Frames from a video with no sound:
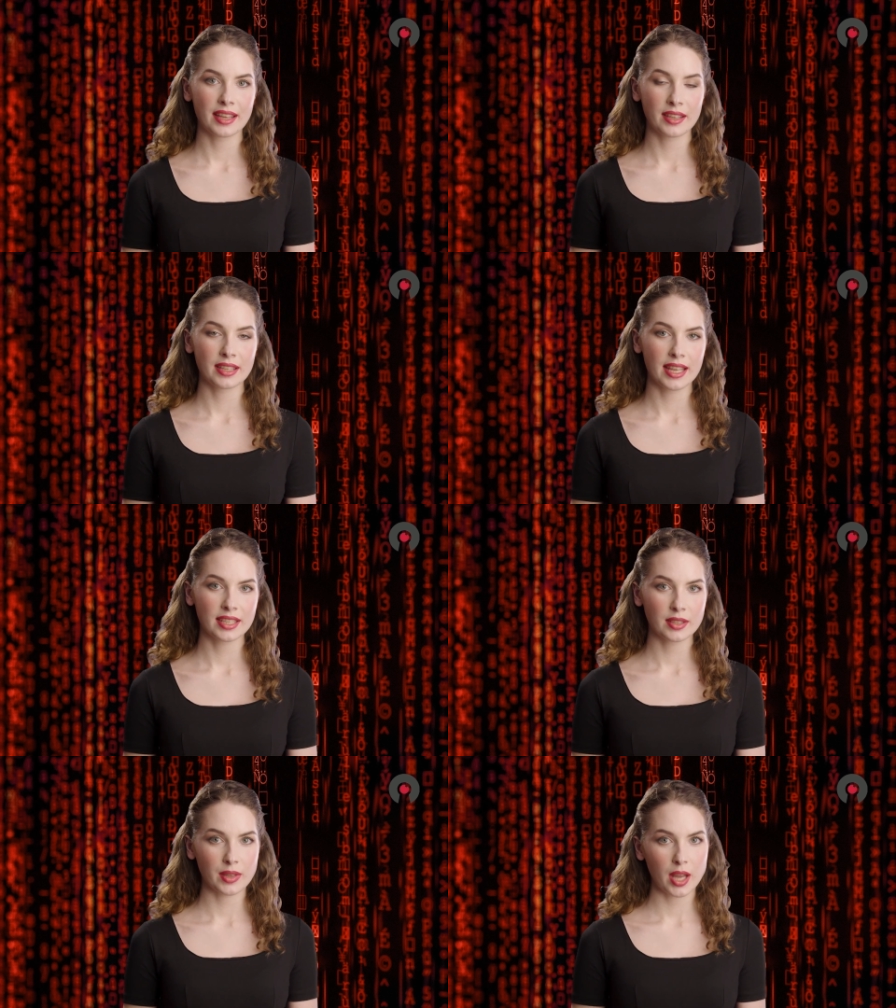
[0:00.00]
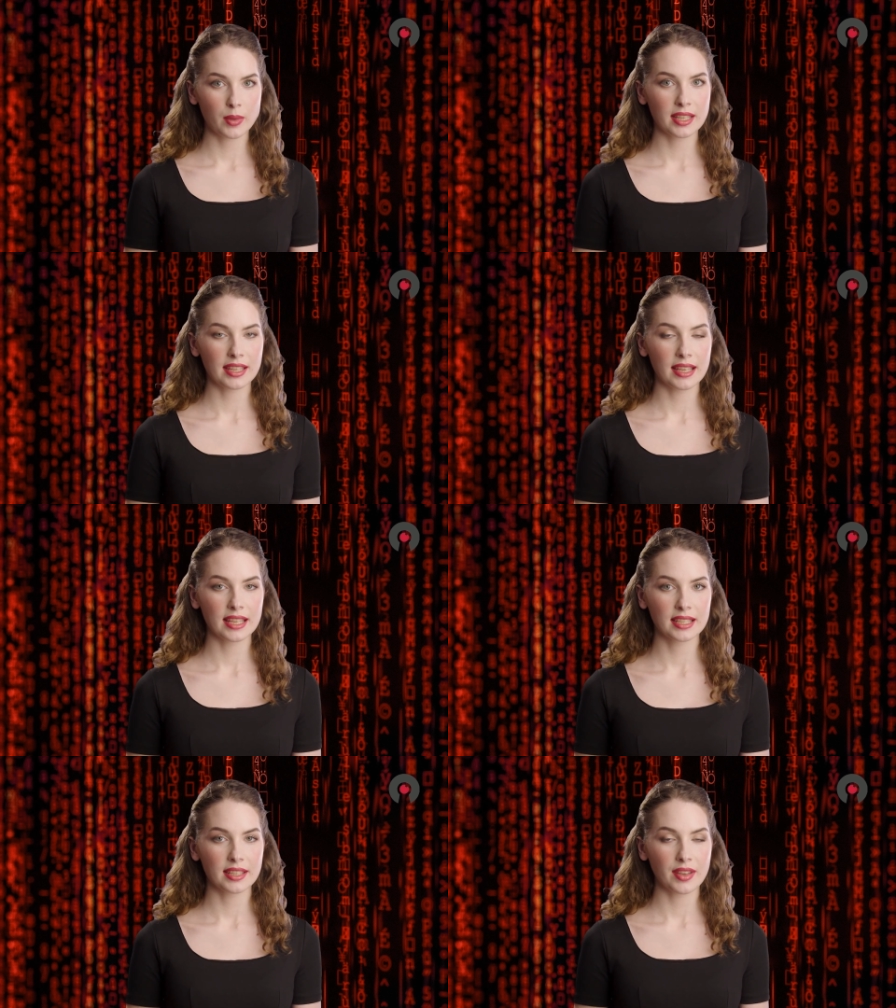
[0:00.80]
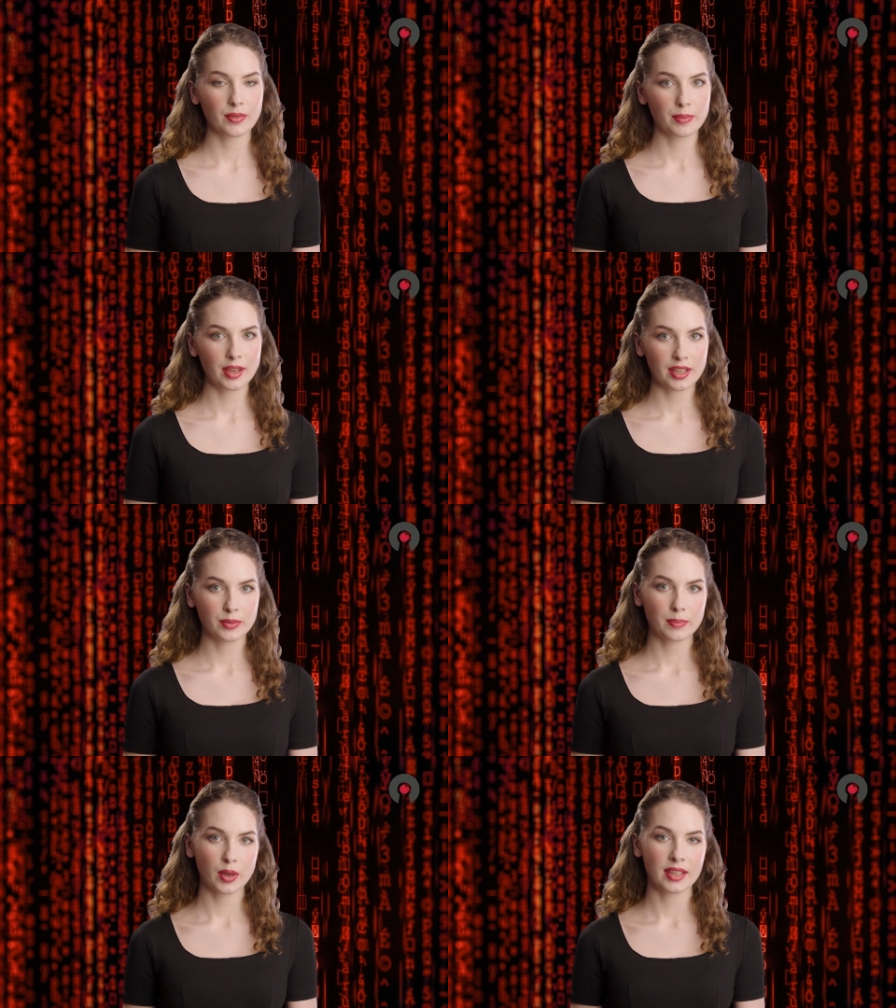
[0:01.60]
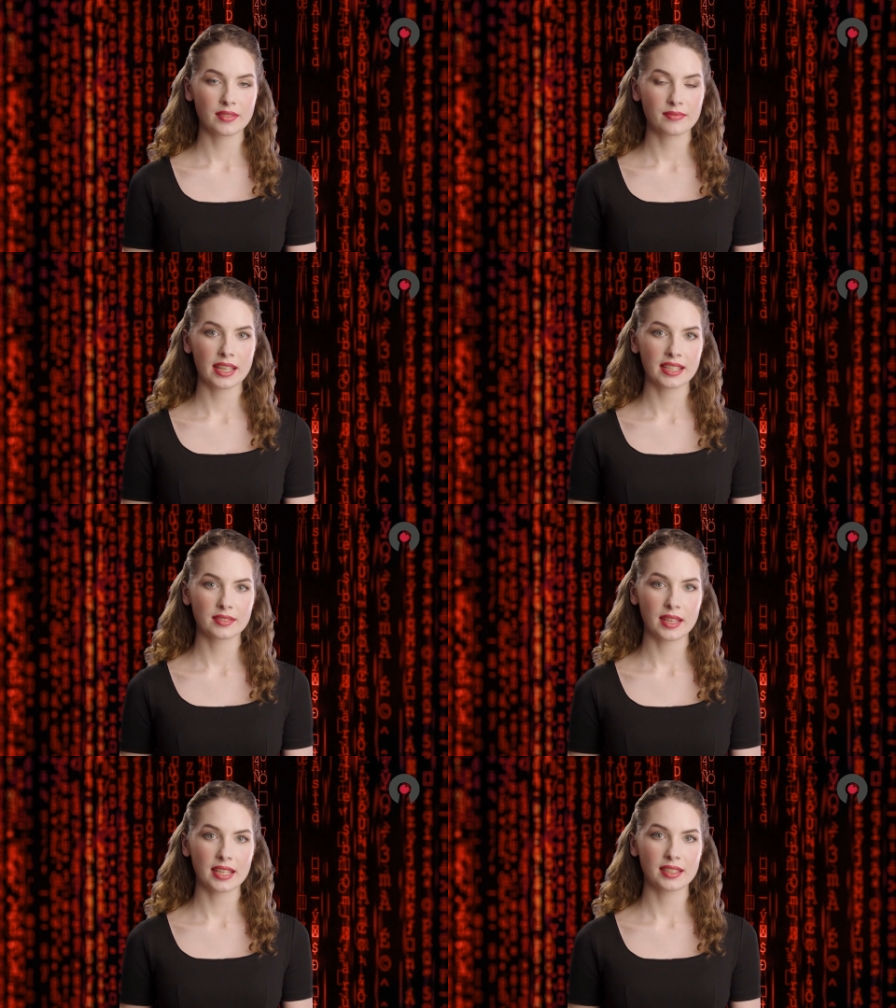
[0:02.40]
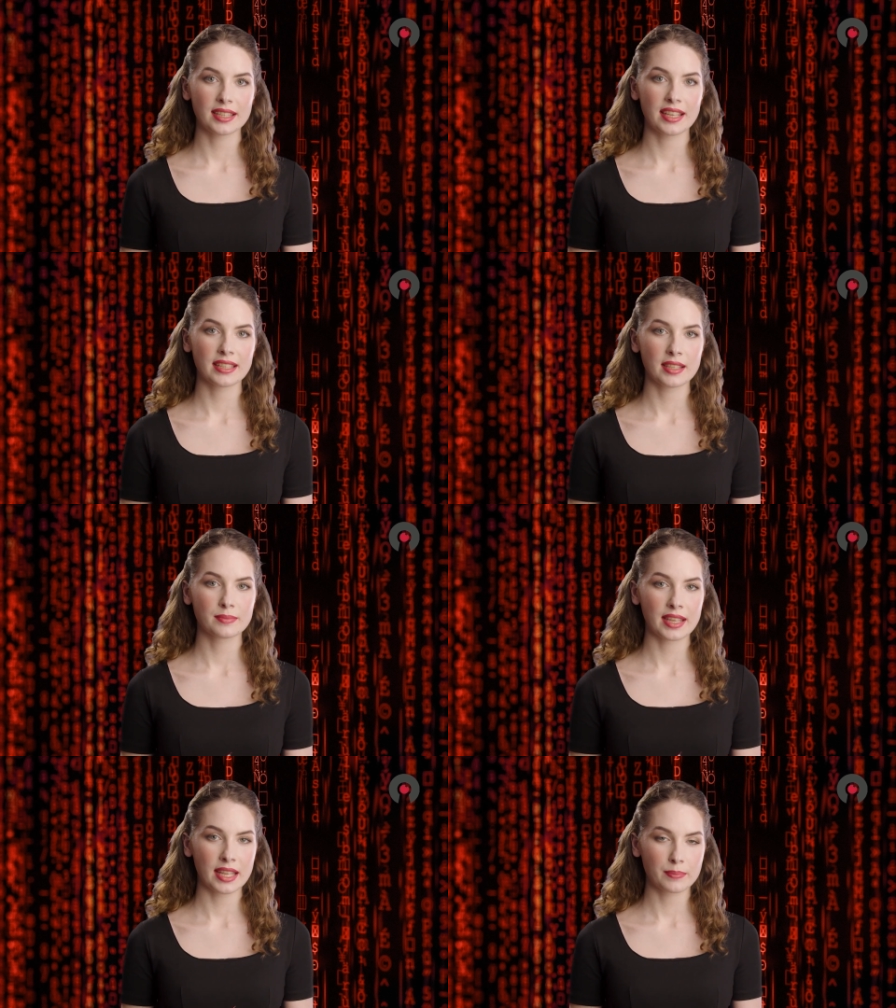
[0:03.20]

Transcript: Instead, organizations typically deploy defensive A I systems